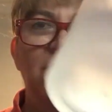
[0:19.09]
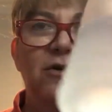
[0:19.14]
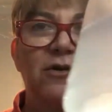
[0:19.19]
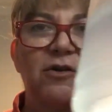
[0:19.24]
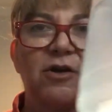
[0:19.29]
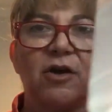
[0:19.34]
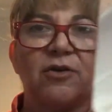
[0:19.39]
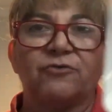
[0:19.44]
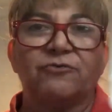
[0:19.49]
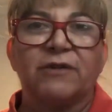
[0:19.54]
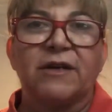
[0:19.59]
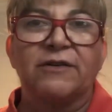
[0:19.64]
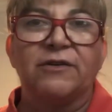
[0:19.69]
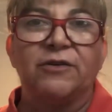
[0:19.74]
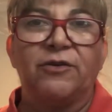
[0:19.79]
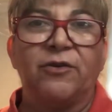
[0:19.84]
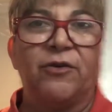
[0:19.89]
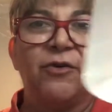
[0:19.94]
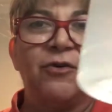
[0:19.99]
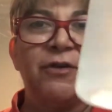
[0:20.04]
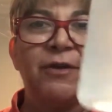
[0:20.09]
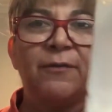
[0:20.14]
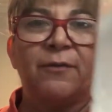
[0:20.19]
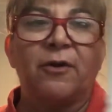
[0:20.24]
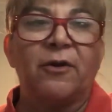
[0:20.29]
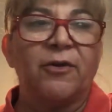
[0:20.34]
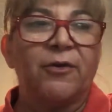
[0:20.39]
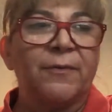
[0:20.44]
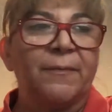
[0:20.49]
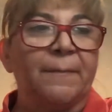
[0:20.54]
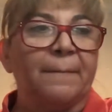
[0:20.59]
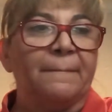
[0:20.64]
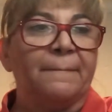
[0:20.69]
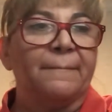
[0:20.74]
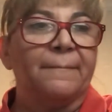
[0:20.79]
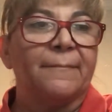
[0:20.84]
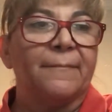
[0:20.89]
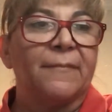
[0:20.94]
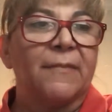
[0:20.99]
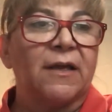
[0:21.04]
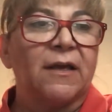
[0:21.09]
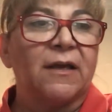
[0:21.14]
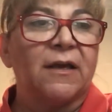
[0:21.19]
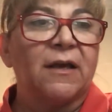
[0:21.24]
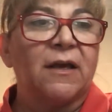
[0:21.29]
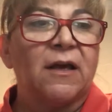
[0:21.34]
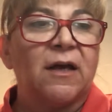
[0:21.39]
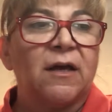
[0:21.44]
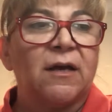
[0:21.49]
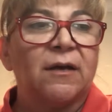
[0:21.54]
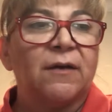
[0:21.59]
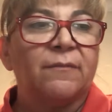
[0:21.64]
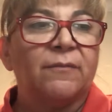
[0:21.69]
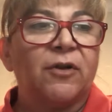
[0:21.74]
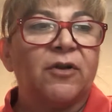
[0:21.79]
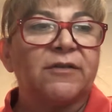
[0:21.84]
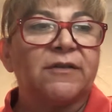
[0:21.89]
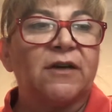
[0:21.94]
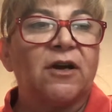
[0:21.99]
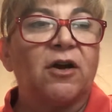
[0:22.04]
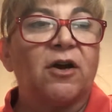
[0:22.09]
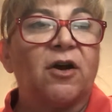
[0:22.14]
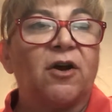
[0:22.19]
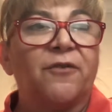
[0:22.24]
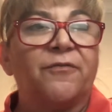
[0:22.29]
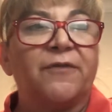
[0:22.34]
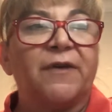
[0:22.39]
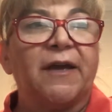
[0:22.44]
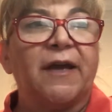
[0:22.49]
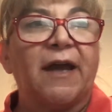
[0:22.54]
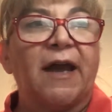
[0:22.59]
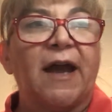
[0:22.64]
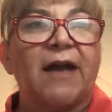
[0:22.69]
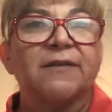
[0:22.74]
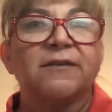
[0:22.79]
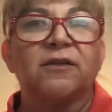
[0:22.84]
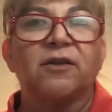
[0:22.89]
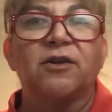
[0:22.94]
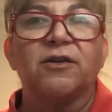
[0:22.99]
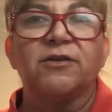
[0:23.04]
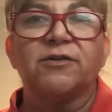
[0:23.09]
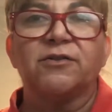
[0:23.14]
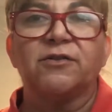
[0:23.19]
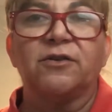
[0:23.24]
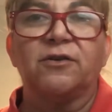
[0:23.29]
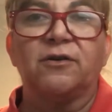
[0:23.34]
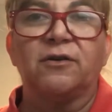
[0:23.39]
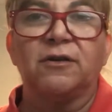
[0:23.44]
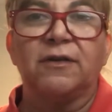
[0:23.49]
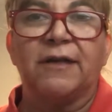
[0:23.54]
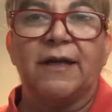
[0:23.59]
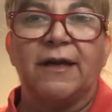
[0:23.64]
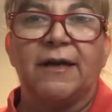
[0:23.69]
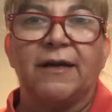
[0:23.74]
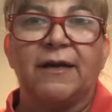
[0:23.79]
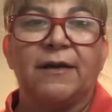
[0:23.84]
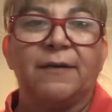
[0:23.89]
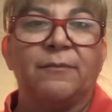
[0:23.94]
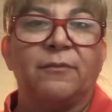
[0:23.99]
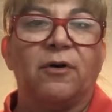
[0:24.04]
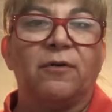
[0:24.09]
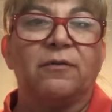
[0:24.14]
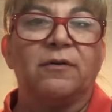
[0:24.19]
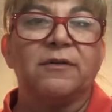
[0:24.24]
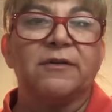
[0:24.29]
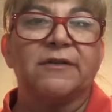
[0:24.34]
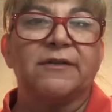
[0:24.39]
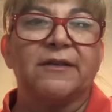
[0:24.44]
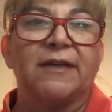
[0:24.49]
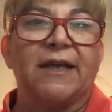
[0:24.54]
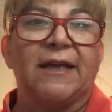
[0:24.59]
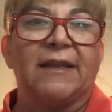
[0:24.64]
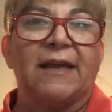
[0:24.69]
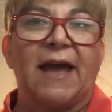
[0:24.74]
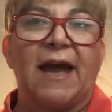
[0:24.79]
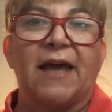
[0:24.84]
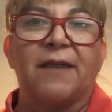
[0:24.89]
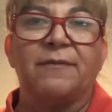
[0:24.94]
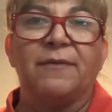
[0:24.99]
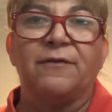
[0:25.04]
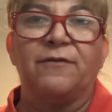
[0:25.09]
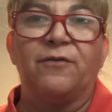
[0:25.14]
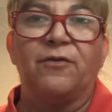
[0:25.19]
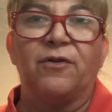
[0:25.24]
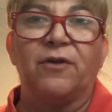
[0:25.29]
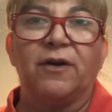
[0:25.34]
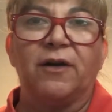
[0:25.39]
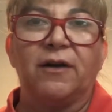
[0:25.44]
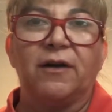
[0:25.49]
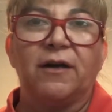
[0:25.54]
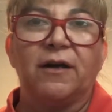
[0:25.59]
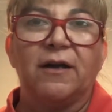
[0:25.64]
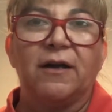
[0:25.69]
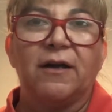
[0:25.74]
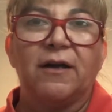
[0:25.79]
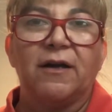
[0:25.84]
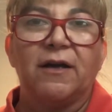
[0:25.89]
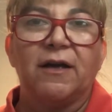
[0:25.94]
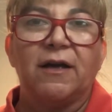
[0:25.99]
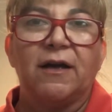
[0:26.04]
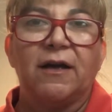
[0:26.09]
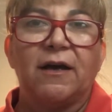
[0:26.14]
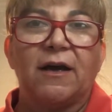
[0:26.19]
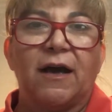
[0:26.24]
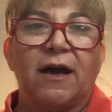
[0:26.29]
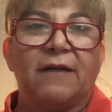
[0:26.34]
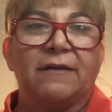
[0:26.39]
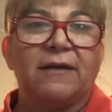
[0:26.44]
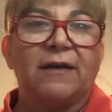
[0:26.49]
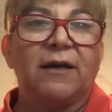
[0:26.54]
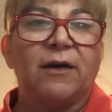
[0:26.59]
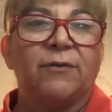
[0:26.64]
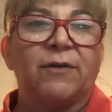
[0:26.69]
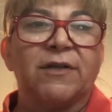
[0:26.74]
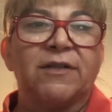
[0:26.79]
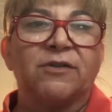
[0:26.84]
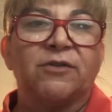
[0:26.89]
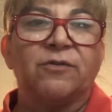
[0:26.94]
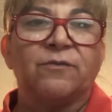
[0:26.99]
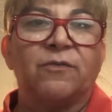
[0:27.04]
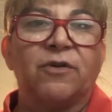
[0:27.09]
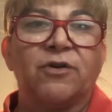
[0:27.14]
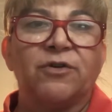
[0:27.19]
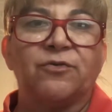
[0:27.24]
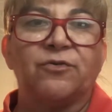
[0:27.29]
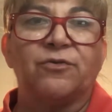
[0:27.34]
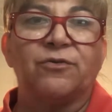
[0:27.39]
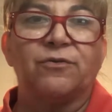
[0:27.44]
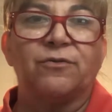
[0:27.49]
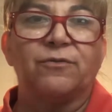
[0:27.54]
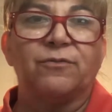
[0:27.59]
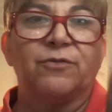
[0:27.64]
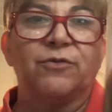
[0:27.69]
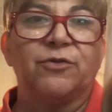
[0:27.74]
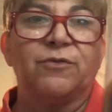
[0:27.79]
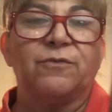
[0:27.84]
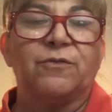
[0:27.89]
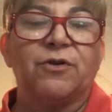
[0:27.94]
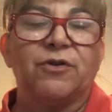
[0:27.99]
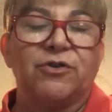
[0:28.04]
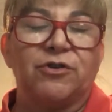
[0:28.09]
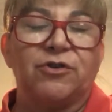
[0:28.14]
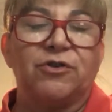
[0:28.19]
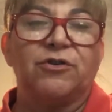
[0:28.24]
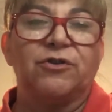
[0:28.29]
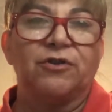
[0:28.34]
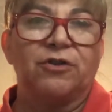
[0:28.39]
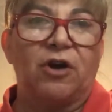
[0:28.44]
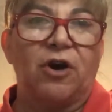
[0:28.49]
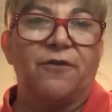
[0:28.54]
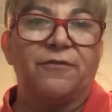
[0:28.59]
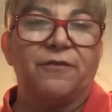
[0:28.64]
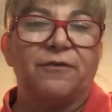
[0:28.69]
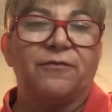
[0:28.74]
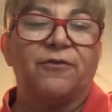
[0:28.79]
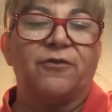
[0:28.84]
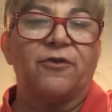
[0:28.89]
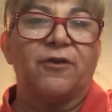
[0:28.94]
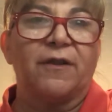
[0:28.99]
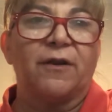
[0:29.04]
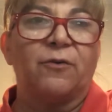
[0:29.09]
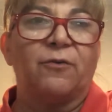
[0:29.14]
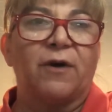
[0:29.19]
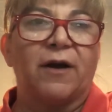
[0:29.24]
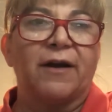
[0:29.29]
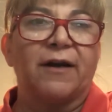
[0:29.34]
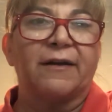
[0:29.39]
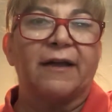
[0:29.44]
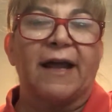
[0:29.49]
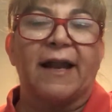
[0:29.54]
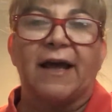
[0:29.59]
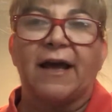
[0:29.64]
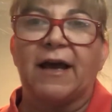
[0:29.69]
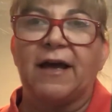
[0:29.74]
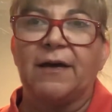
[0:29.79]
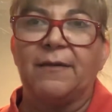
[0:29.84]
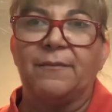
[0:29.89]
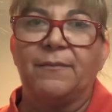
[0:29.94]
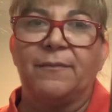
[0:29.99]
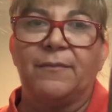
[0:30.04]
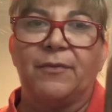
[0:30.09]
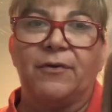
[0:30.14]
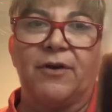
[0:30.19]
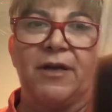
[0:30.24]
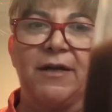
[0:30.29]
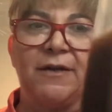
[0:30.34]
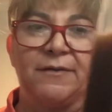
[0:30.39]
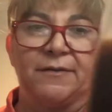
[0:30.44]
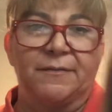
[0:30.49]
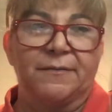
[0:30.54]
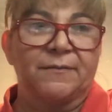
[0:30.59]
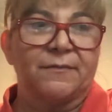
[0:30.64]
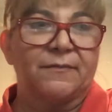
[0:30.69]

non-residue on the bottom. Plus the coffee has lost all the bubbles it had before. I think it was too much coffee for the water that I put in.